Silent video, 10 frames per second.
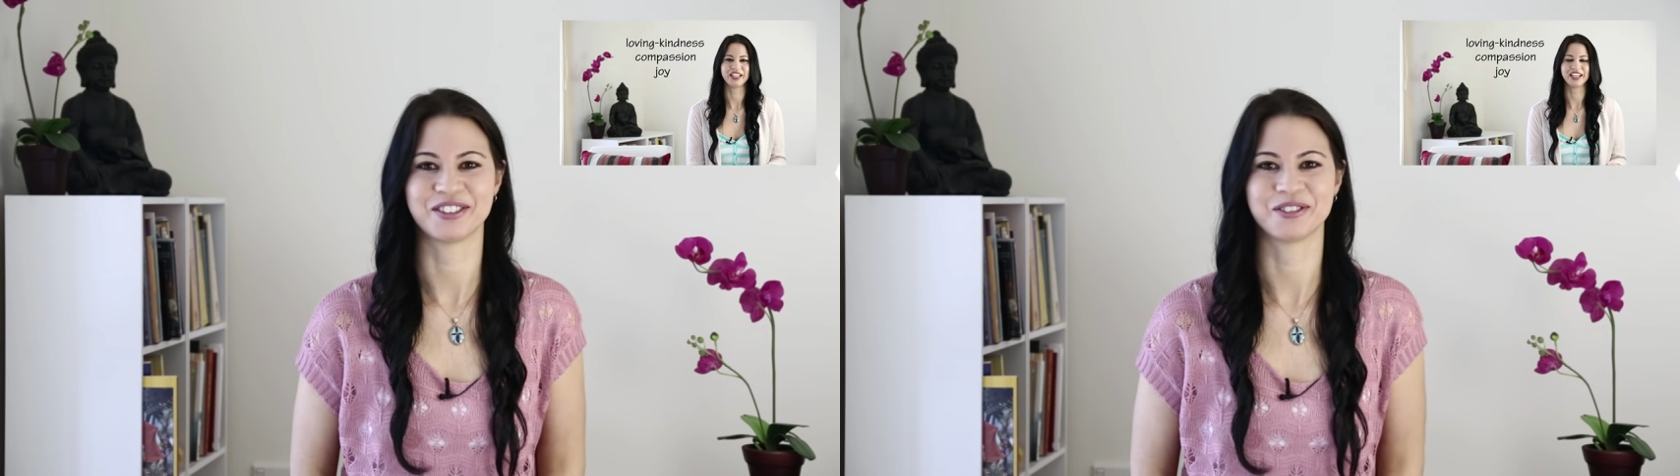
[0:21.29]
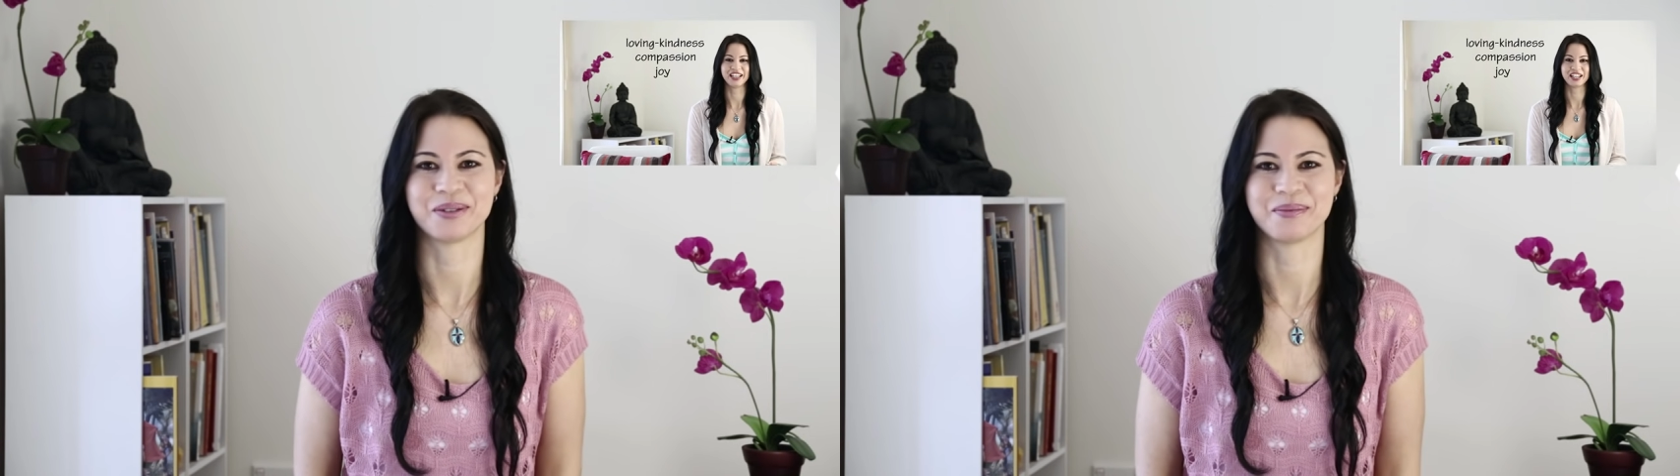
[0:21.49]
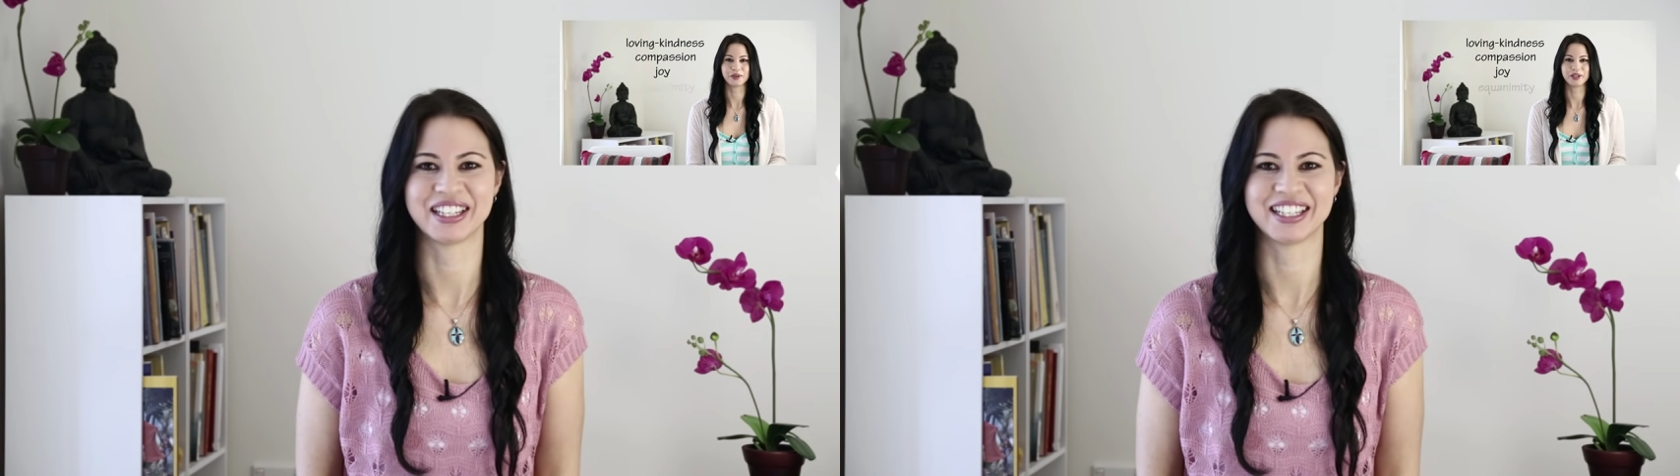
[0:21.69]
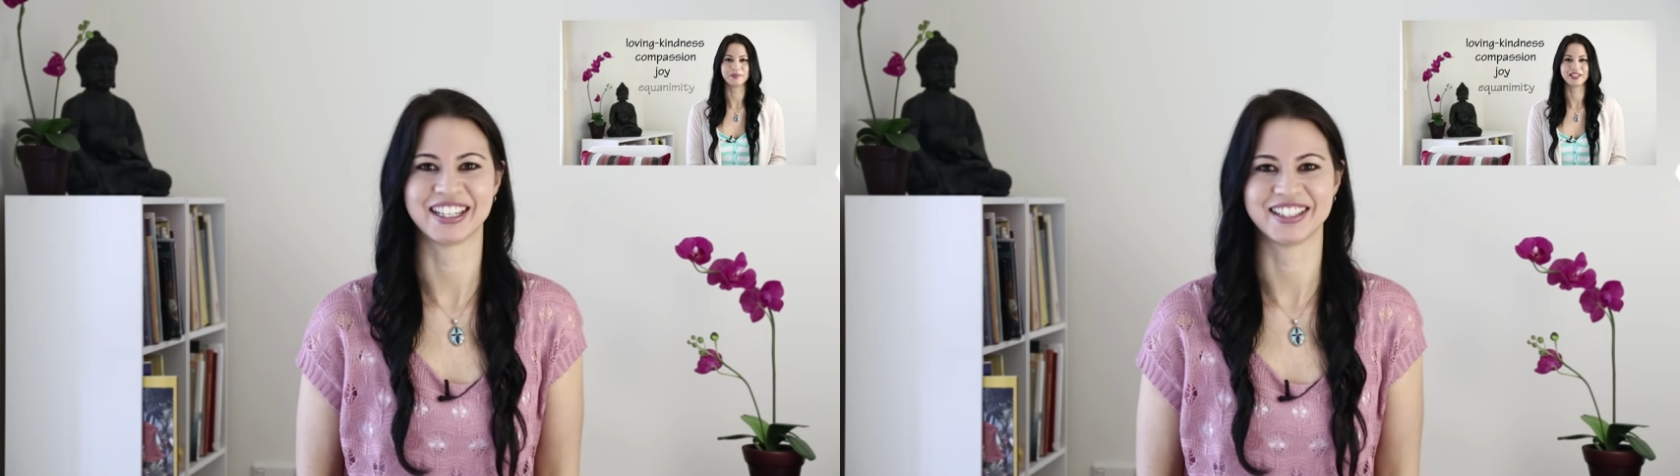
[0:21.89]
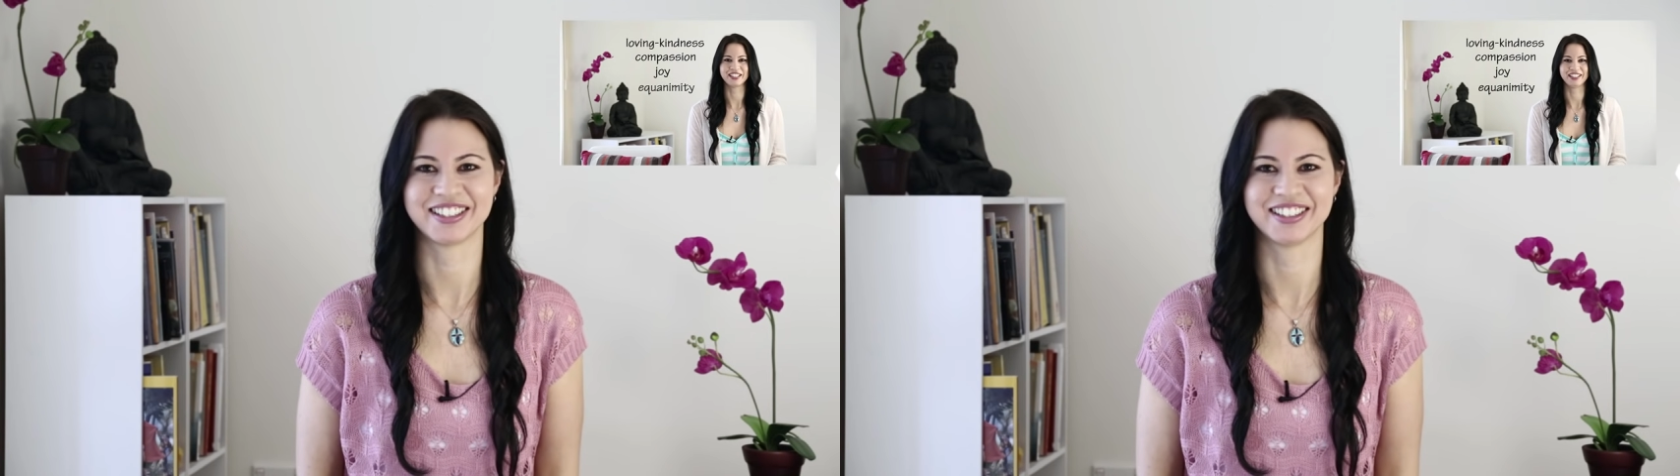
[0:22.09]
with the
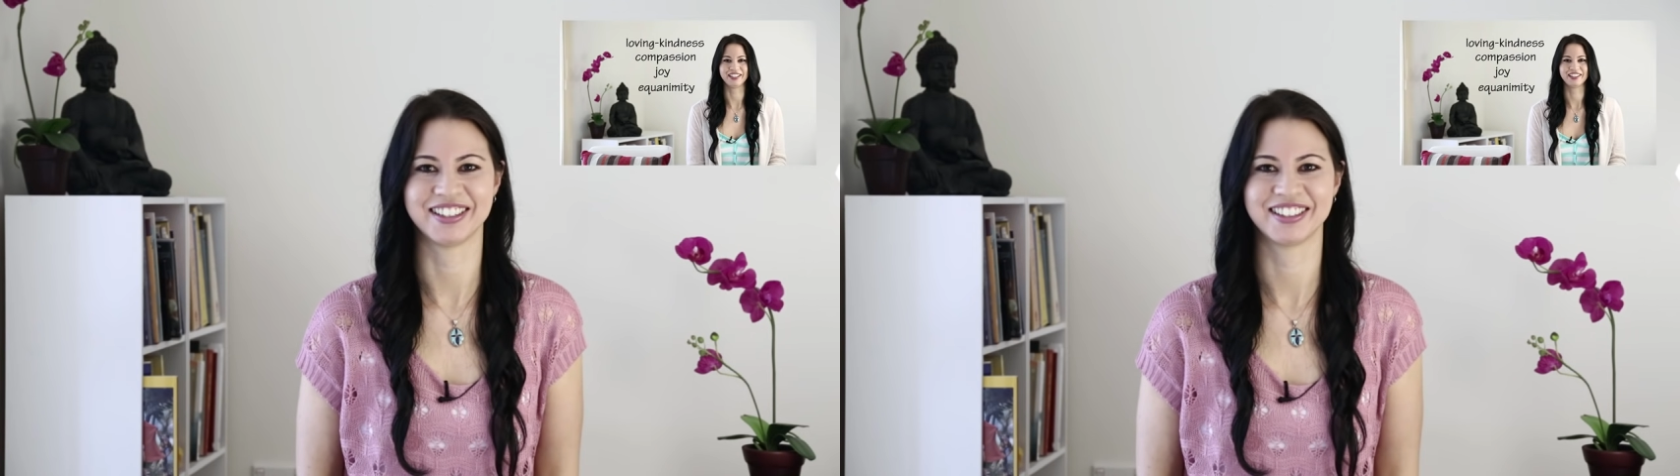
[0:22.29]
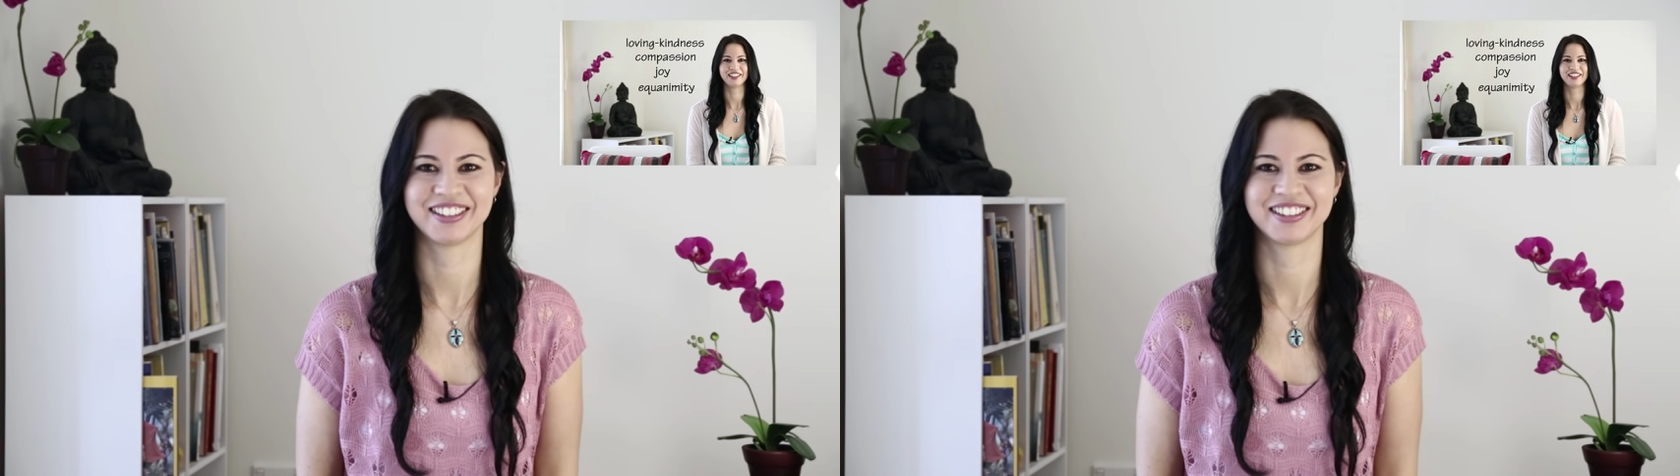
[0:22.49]
meditation.